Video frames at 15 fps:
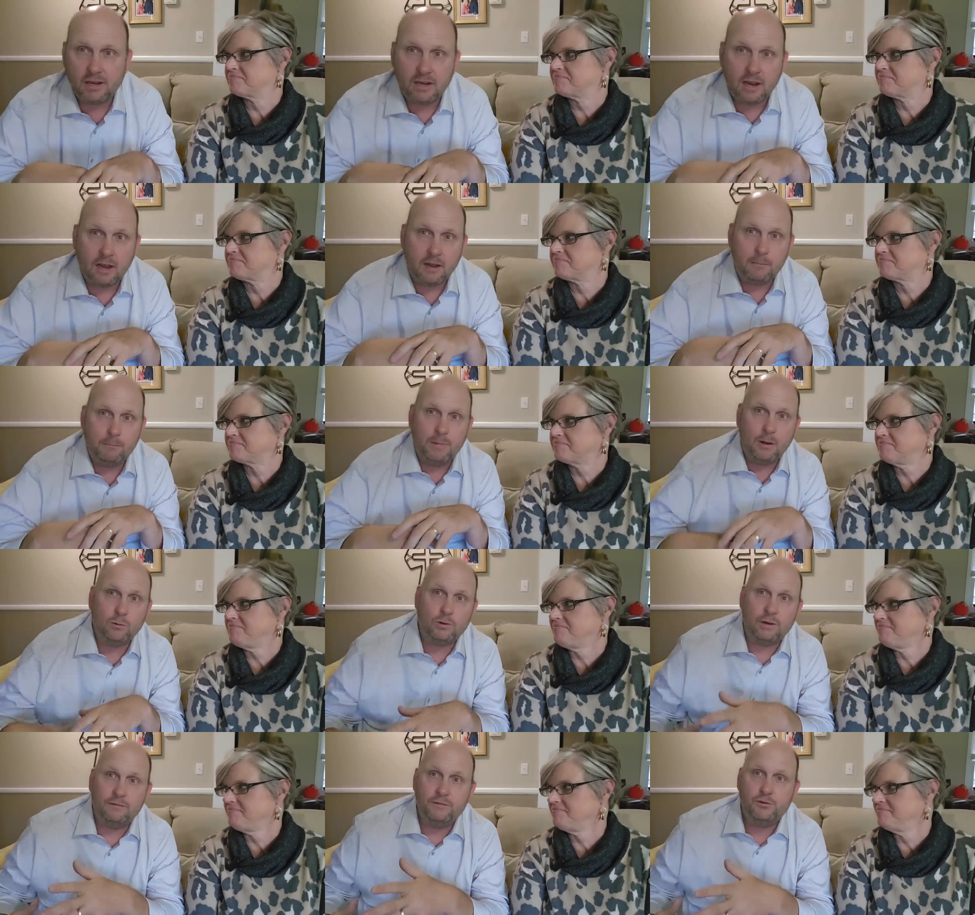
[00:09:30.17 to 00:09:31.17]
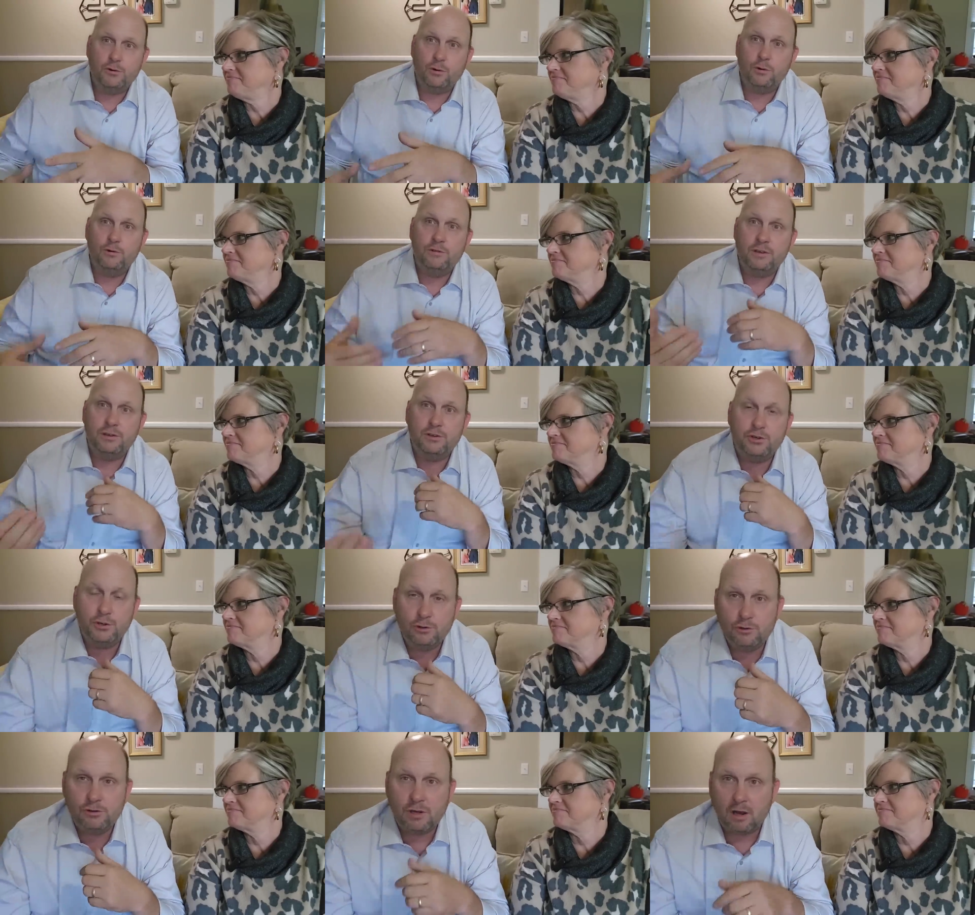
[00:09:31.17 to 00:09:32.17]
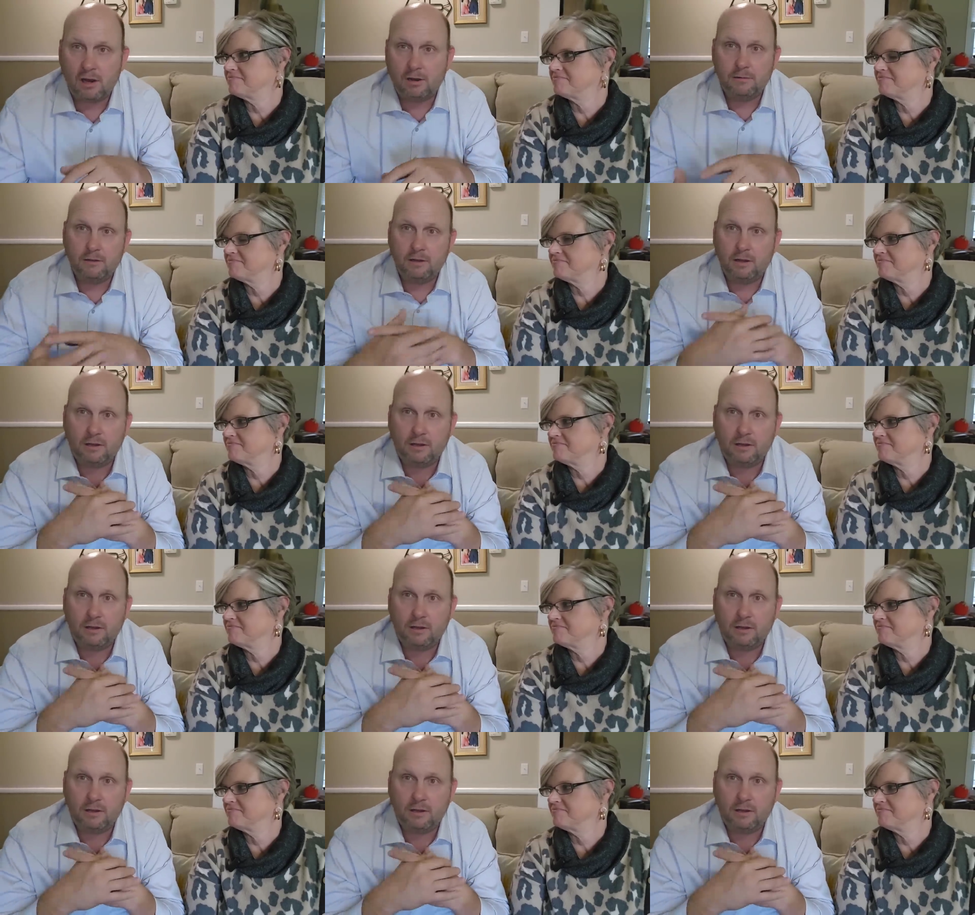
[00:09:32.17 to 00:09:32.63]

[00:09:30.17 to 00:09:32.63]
Speaker 1: the uh, belt of truth, the shoes uh,